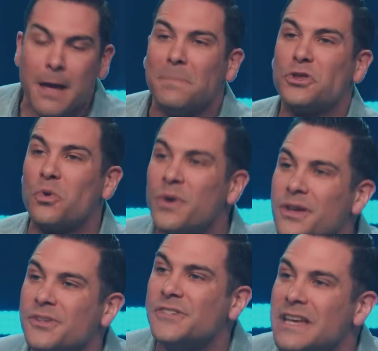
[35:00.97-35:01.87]
but the
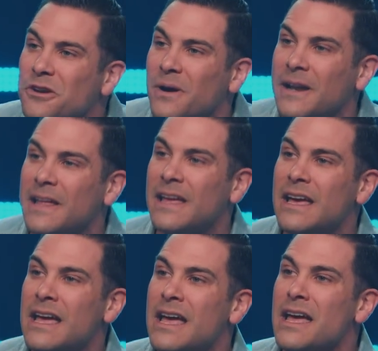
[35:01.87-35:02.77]
real secret
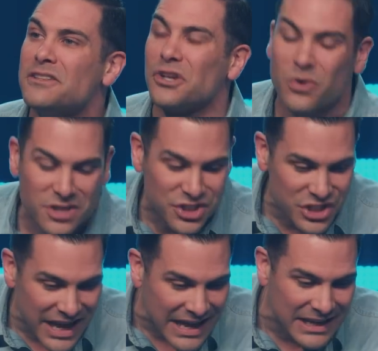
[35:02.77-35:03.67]
to
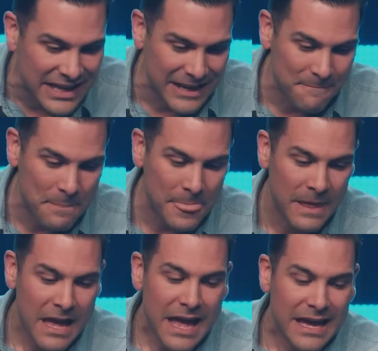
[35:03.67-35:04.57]
Christianity
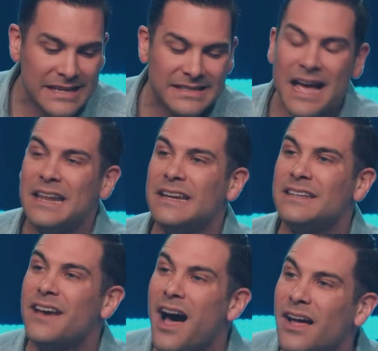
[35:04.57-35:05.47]
is that
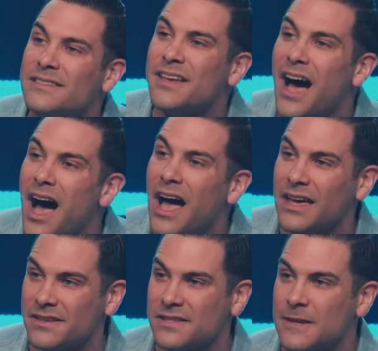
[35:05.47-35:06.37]
in God's
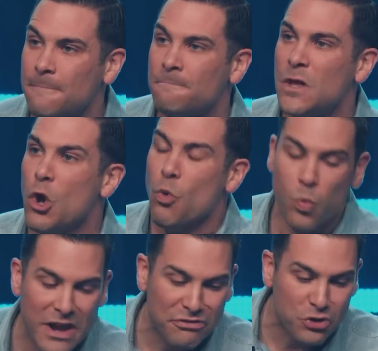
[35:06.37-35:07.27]
eyes,
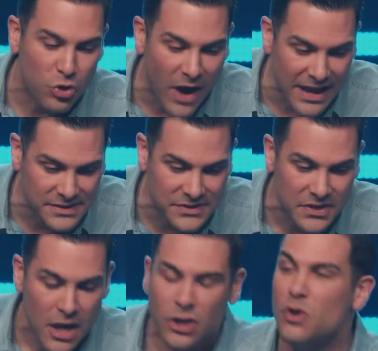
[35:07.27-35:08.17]
with
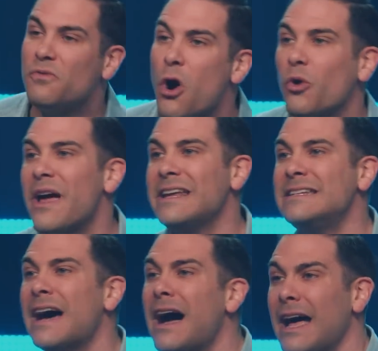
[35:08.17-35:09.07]
Christ, you've already
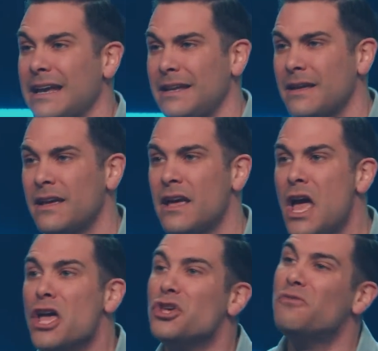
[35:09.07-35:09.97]
died.
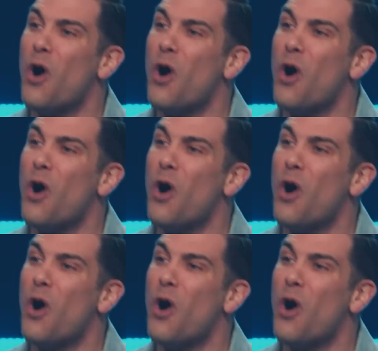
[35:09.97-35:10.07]
You've